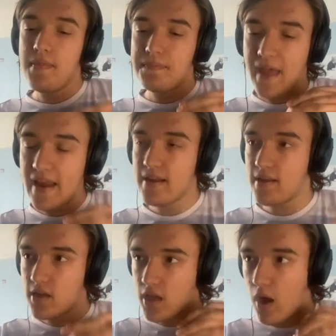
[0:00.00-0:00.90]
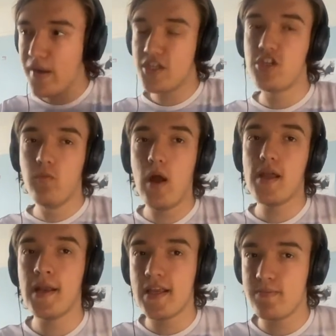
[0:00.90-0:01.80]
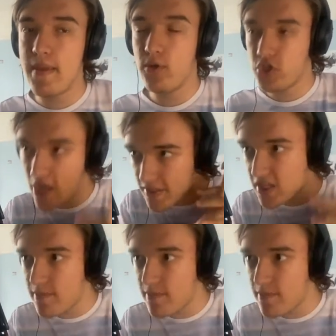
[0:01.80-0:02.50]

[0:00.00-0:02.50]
That coalition of working class people who share the same